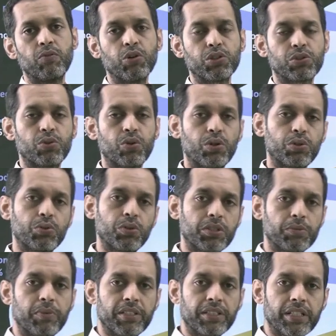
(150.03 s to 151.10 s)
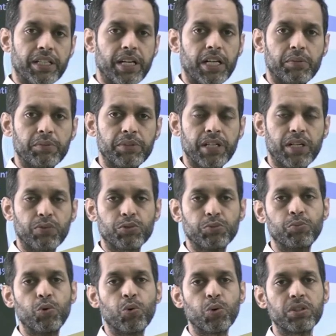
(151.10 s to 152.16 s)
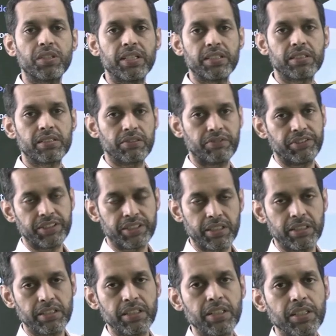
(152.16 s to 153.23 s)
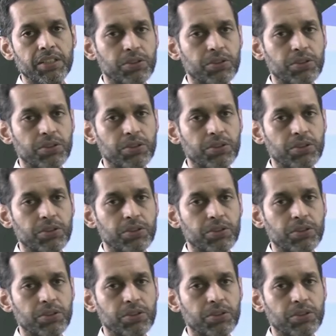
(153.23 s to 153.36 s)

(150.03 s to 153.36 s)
was taught to us by the academy, that was more than sufficient.